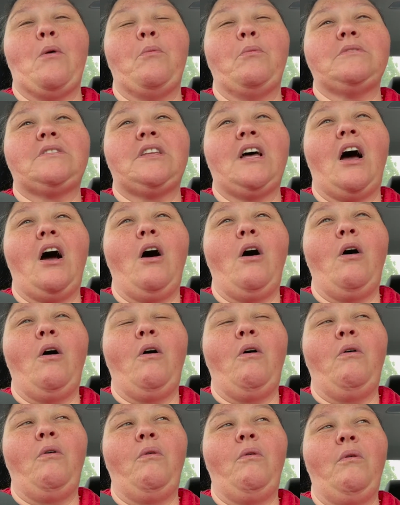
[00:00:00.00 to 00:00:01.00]

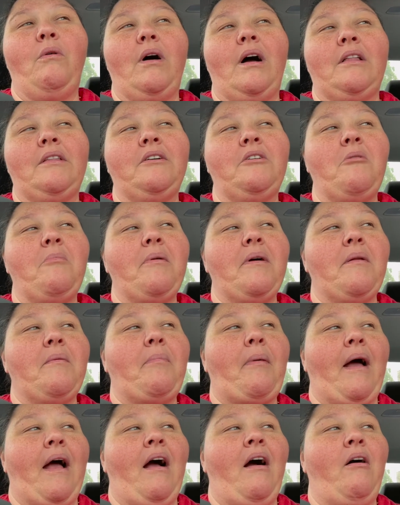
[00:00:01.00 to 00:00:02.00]
so a little bit
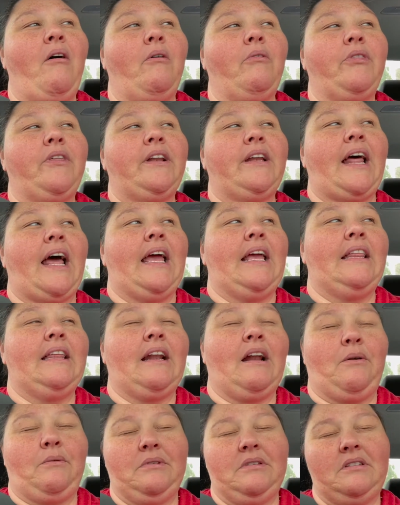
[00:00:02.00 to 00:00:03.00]
about the day
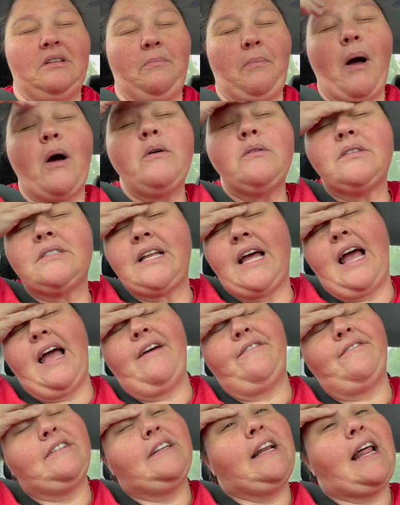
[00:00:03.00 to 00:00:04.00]
that I was supposed to
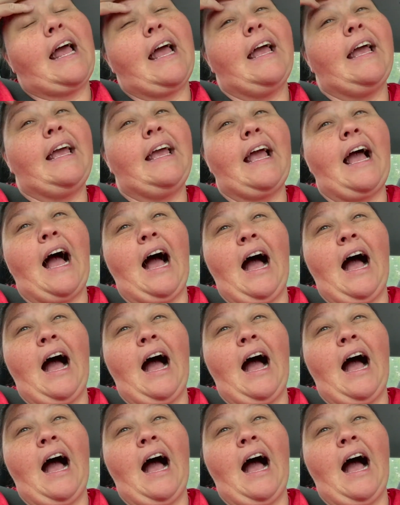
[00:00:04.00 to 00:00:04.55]
have today.